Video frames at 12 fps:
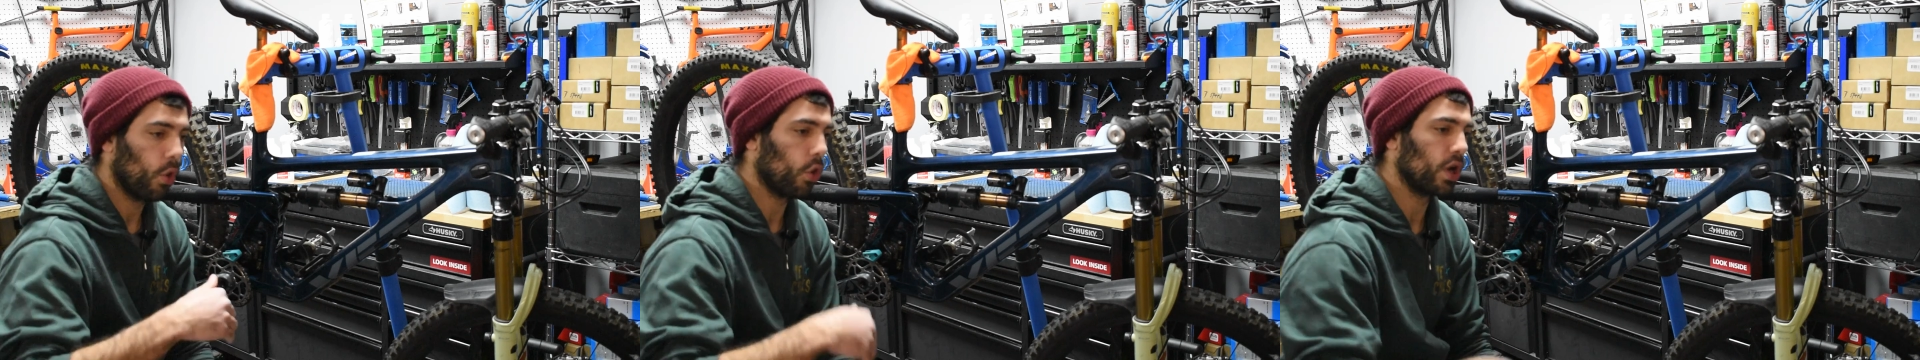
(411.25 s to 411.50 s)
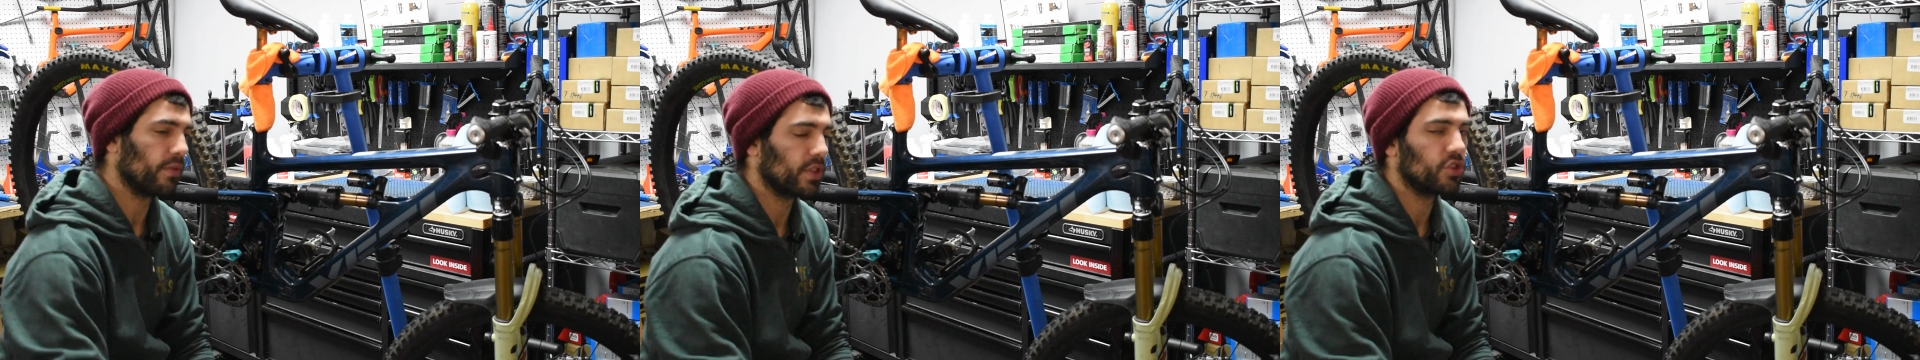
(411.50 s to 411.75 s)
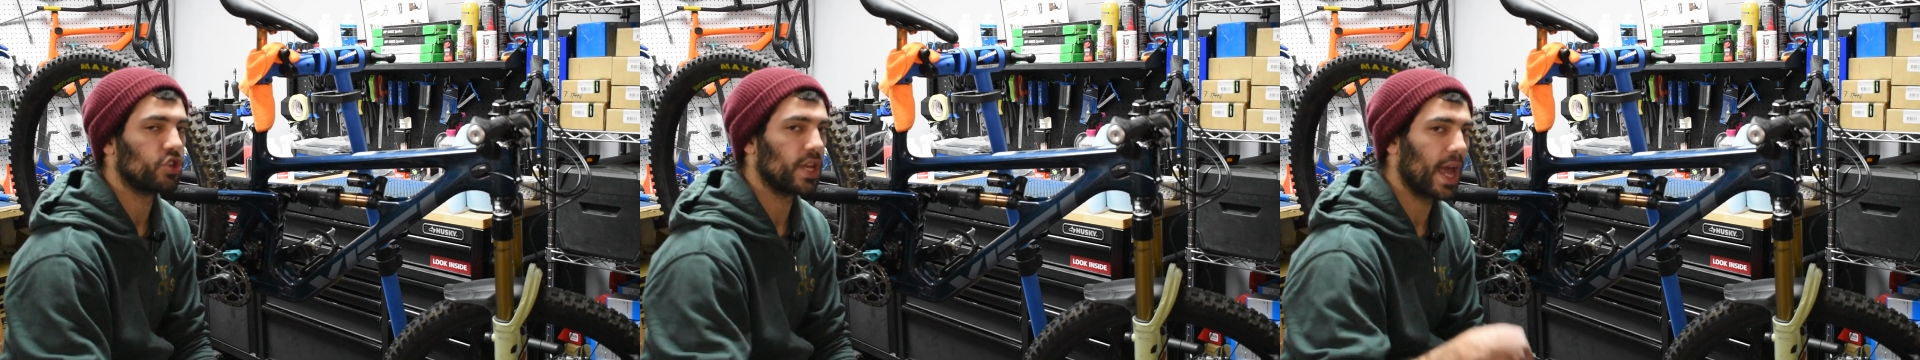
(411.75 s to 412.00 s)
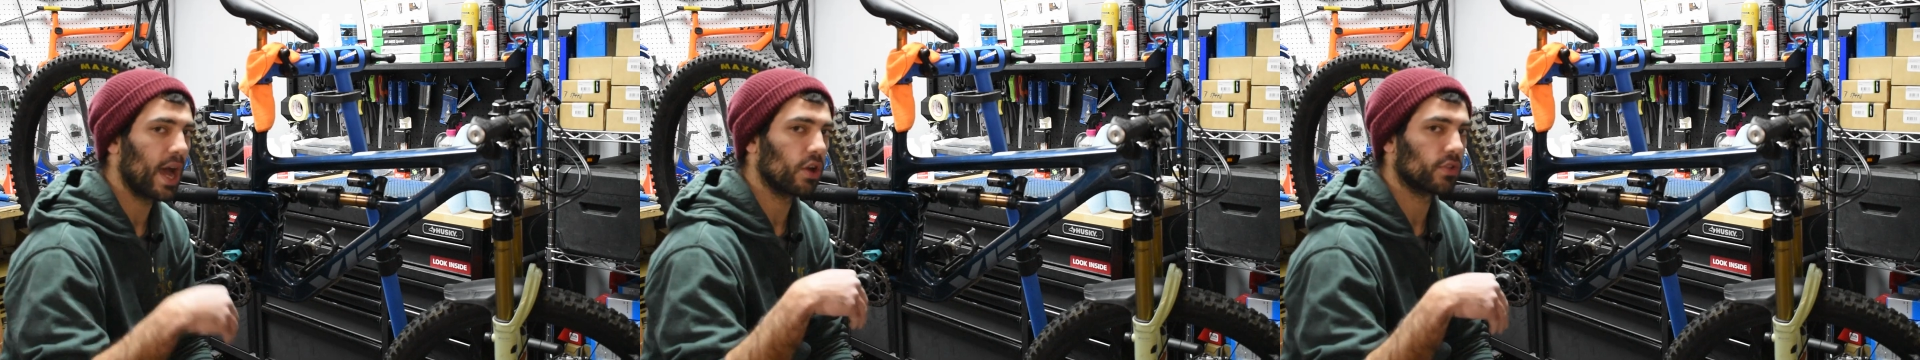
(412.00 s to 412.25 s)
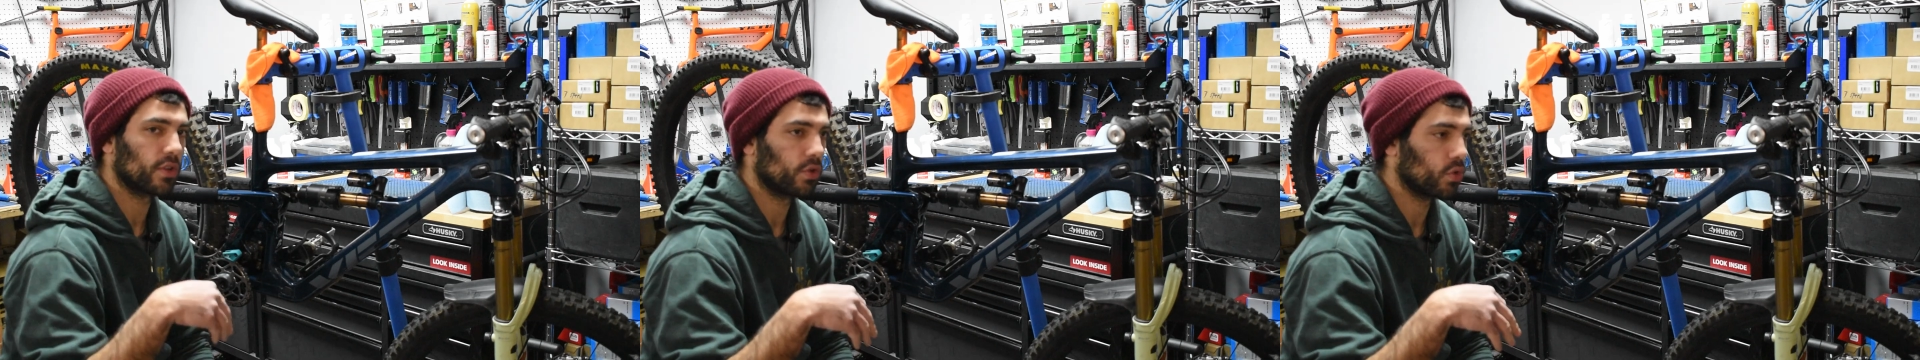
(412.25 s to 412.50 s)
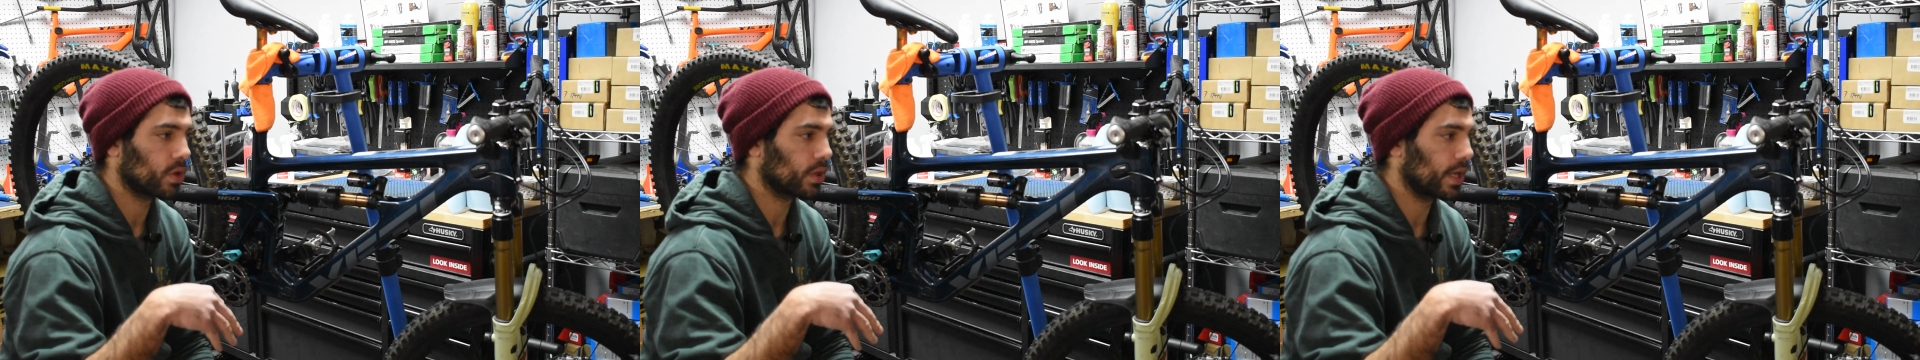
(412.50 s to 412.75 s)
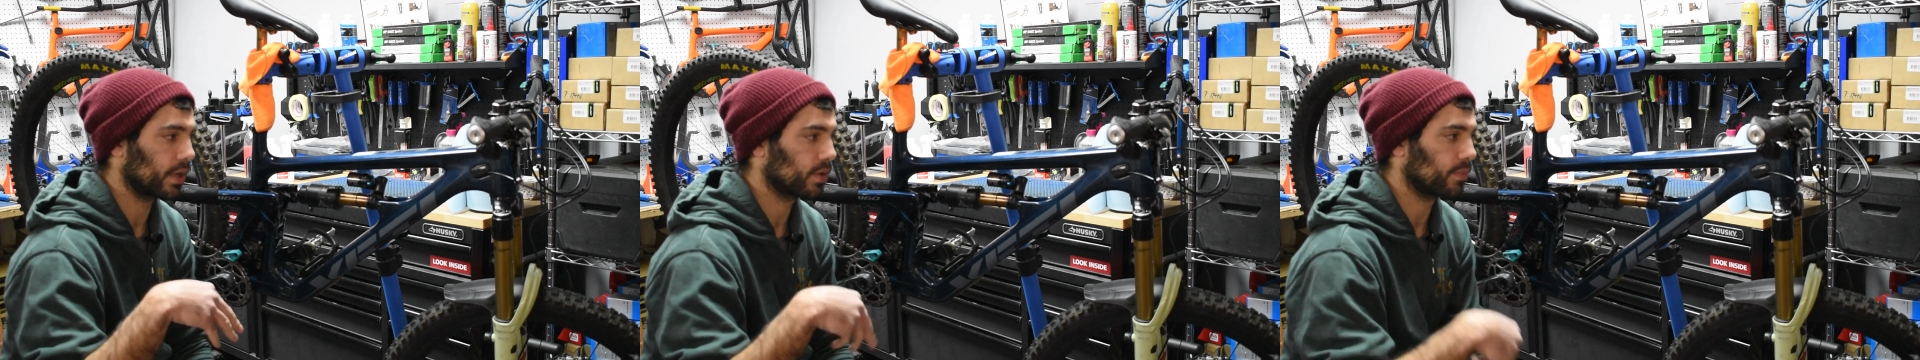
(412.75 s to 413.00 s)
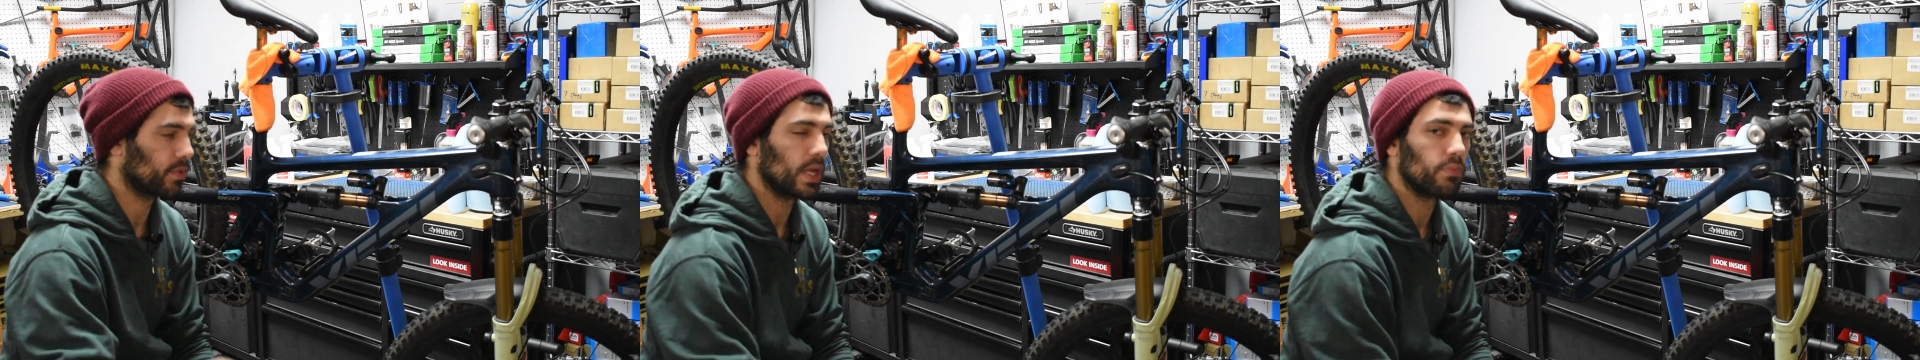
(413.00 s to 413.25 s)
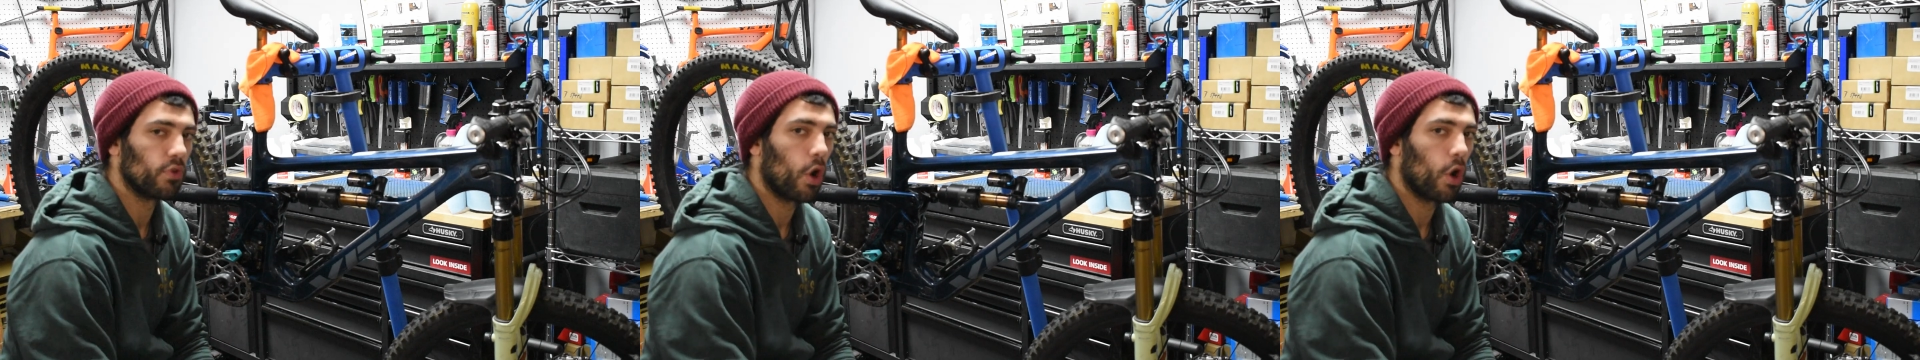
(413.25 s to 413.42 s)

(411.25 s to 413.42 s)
or even the G outs, you're doing like some steep